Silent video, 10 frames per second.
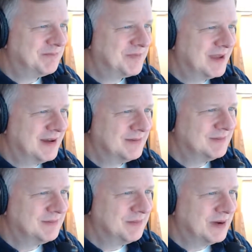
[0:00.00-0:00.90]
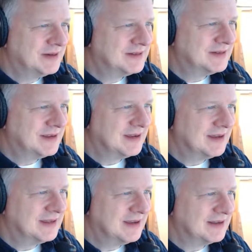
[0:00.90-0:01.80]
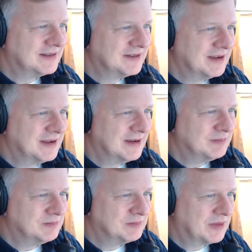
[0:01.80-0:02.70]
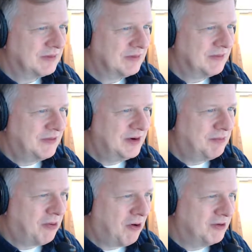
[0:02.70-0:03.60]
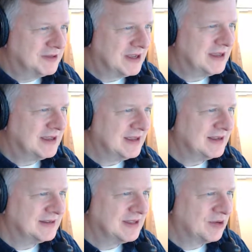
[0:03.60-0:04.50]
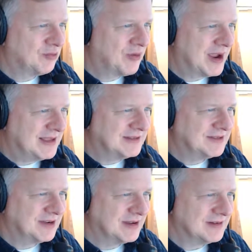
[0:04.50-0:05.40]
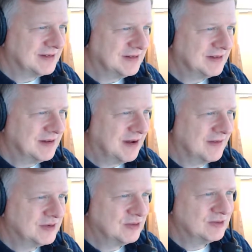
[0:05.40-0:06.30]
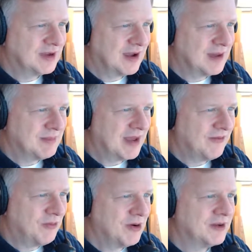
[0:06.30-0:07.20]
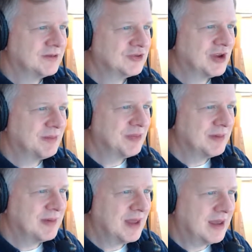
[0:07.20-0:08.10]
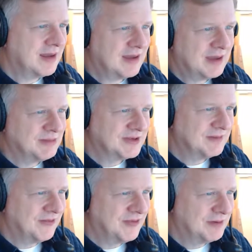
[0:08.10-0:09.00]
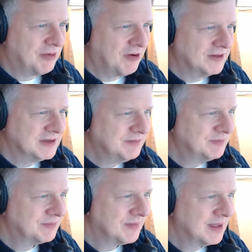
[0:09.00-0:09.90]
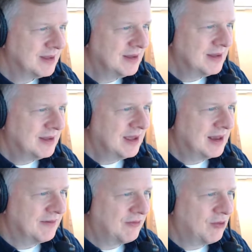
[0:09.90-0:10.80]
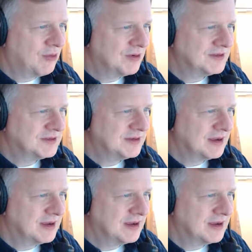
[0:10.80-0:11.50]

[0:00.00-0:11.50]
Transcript: Yeah. But yes, Fittipaldi is the grandson of two-time F1 champion Emerson Fittipaldi. And of course,